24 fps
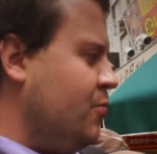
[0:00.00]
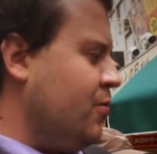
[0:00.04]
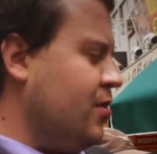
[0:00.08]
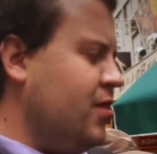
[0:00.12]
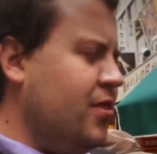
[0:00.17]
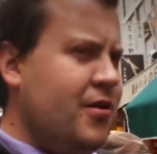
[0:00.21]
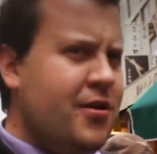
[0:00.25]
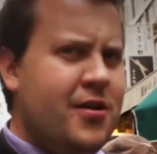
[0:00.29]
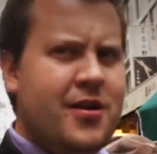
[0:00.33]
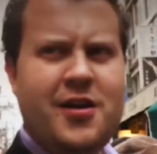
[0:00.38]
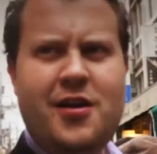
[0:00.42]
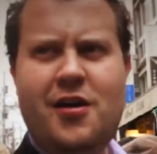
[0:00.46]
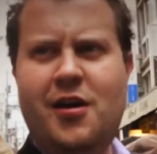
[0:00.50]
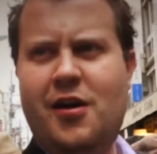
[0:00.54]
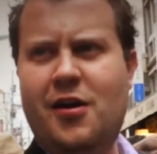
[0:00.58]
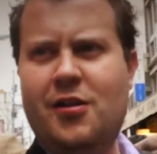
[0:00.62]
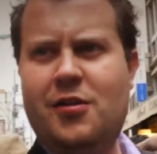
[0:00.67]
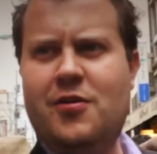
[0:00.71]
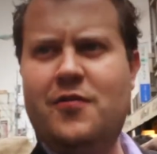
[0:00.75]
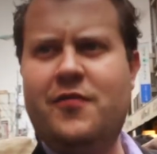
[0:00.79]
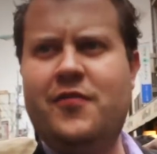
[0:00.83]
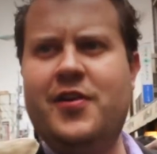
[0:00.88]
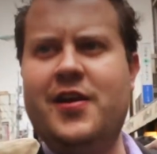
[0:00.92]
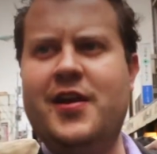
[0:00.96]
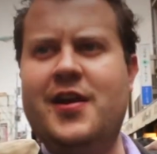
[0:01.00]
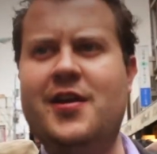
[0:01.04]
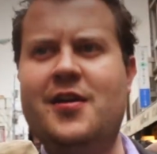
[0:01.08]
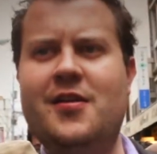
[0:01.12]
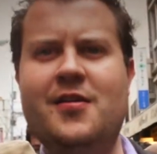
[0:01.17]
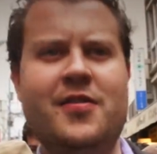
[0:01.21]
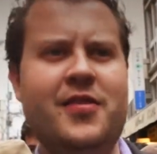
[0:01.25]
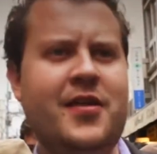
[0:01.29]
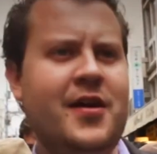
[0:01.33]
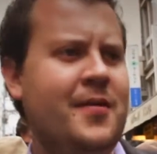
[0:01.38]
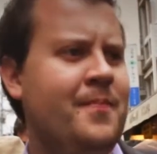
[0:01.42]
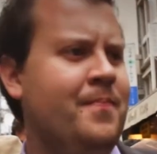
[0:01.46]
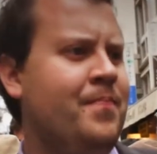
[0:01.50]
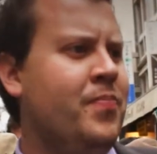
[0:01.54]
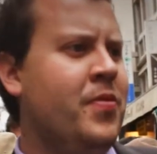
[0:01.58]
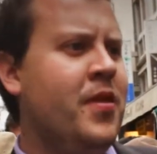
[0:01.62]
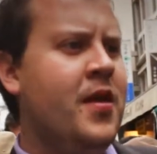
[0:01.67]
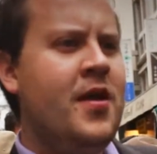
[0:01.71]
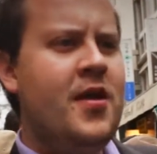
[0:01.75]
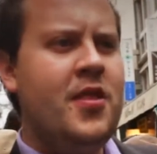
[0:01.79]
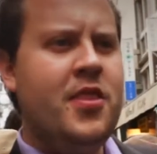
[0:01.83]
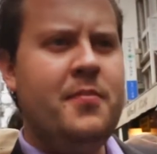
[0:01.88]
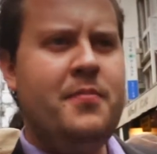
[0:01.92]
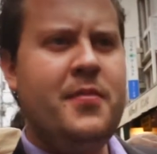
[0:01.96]
We're learning all over here that
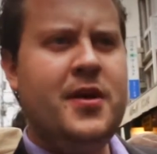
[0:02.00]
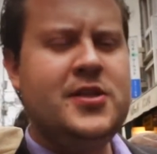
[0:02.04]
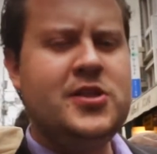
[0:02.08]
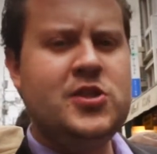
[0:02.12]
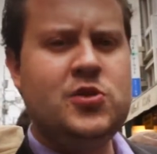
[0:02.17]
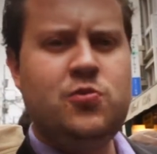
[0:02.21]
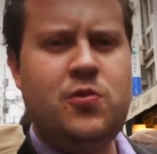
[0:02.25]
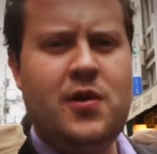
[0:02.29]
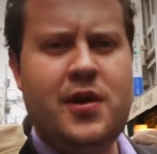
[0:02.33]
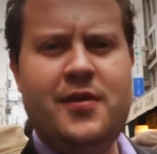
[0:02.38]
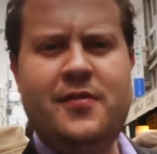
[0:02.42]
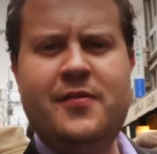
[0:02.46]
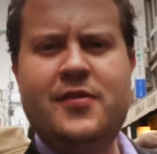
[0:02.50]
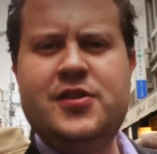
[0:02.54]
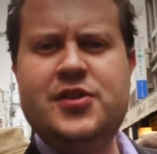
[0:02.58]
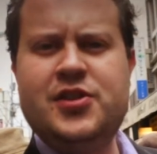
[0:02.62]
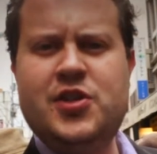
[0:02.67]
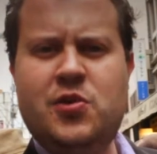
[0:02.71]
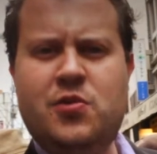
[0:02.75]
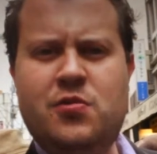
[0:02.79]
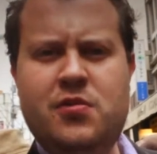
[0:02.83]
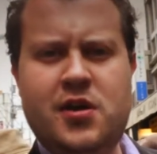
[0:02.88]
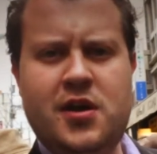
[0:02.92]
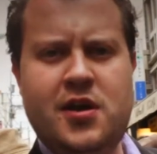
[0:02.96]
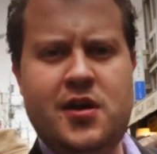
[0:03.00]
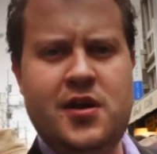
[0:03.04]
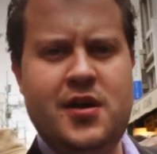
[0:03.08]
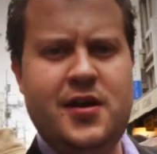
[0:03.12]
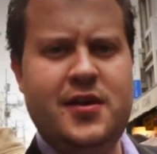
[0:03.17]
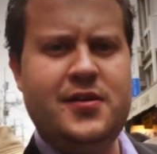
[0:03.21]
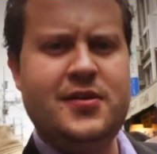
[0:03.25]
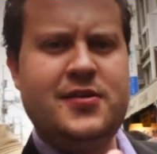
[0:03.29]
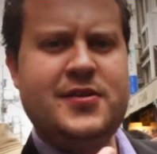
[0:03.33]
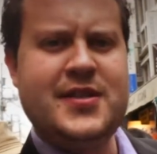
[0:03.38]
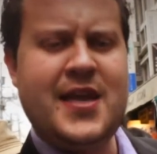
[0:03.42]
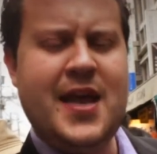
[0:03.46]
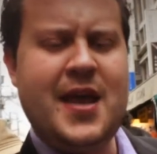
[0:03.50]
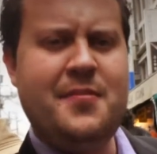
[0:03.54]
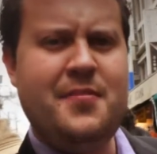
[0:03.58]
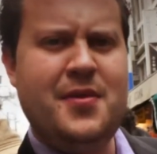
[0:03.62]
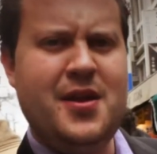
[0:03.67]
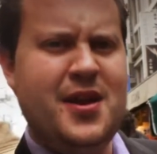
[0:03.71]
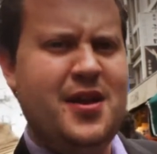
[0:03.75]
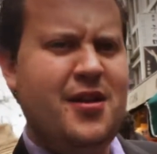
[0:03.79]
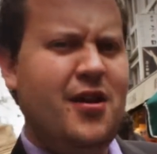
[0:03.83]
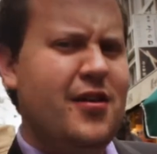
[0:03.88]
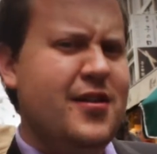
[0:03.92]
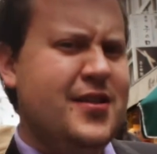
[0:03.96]
the months when tuna and
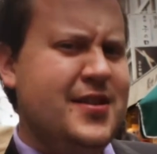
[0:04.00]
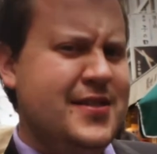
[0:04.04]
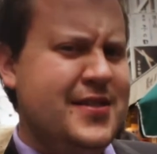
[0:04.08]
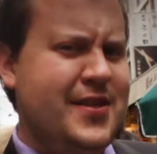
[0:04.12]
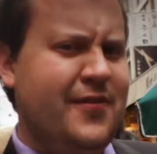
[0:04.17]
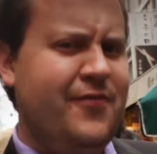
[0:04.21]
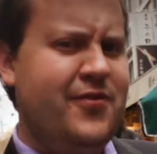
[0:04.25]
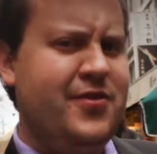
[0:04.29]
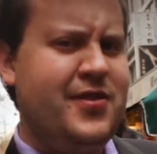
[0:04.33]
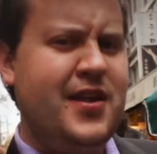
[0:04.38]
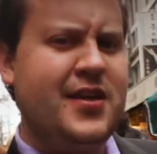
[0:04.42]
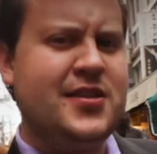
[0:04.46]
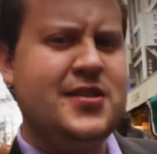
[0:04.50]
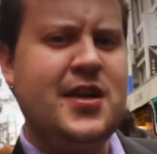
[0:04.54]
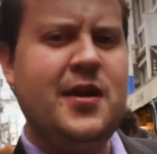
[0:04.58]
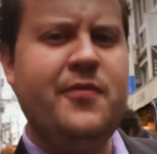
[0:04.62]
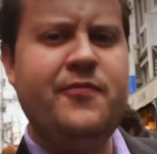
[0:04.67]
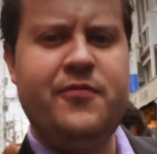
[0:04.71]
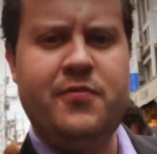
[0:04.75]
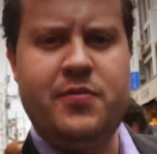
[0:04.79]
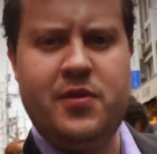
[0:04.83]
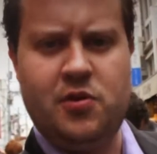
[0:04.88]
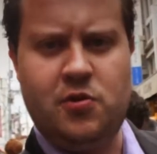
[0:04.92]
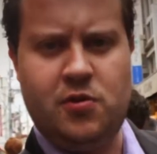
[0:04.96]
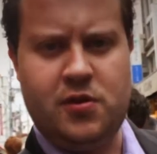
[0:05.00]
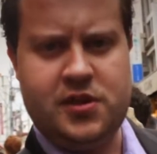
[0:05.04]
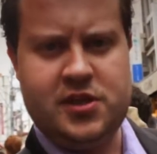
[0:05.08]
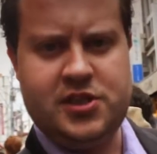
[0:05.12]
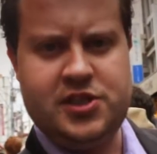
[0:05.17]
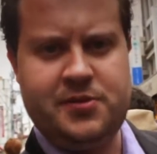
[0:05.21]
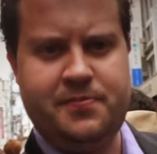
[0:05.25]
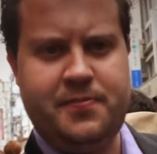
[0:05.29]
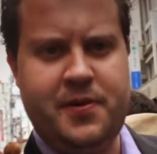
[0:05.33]
salmon and all these different things come from the north of